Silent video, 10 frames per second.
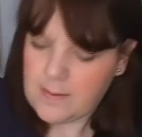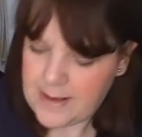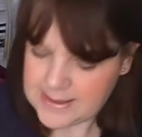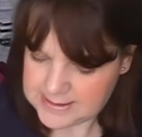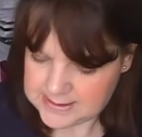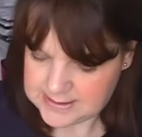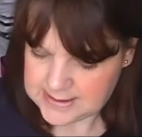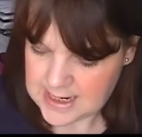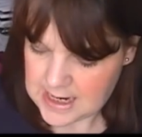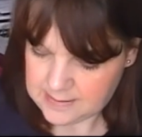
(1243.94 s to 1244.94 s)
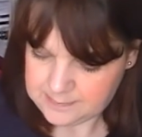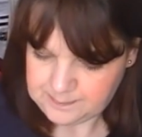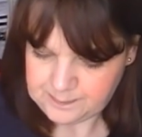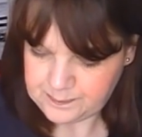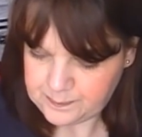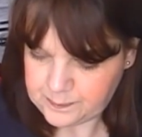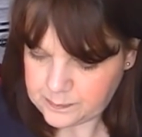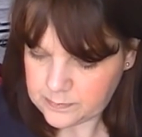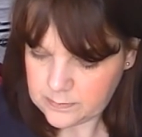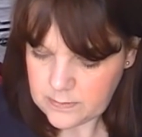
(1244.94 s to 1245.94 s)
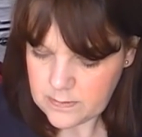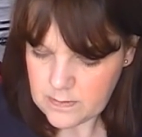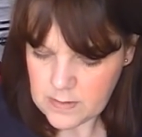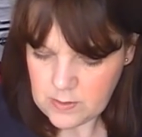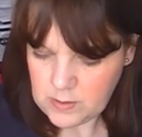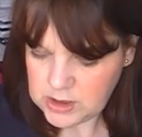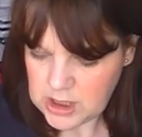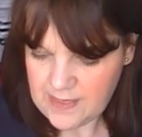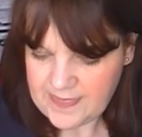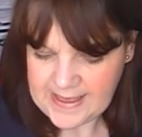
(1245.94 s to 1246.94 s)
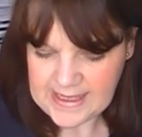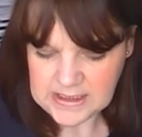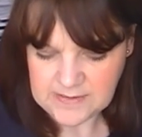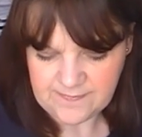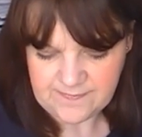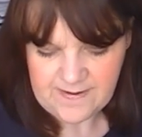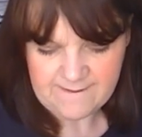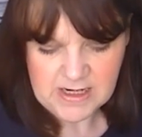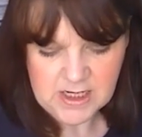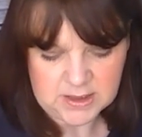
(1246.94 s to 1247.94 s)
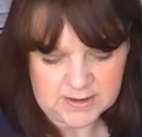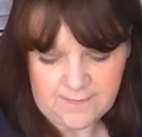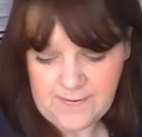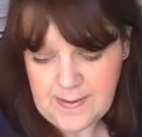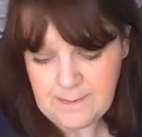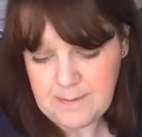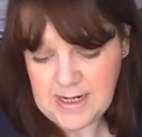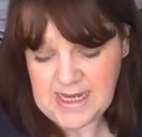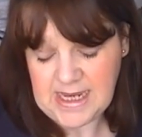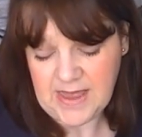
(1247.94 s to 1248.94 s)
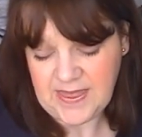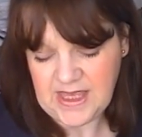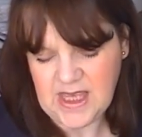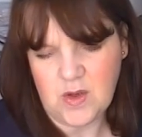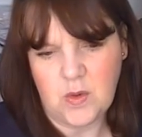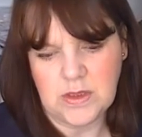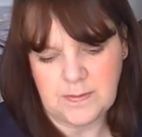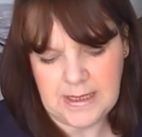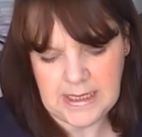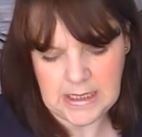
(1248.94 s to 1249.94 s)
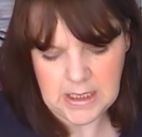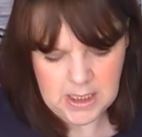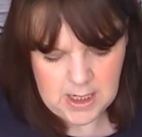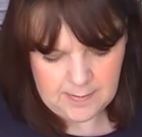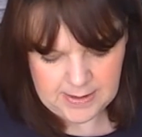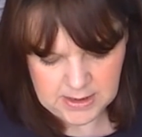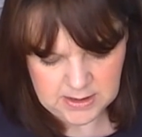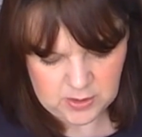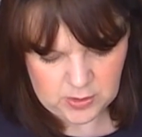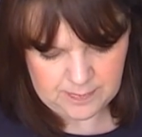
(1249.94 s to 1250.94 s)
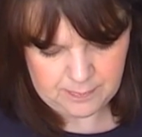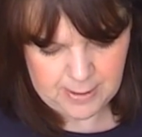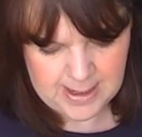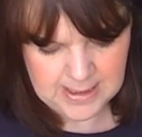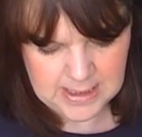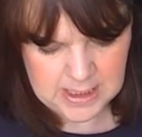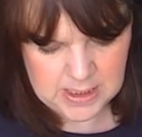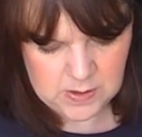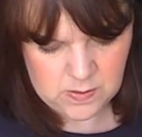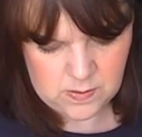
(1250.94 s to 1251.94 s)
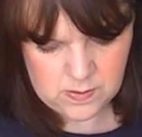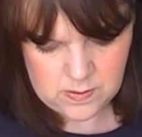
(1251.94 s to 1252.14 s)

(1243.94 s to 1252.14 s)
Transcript: patterns there, which I think is very good. For the money, I think it cost me, because I got it brand new,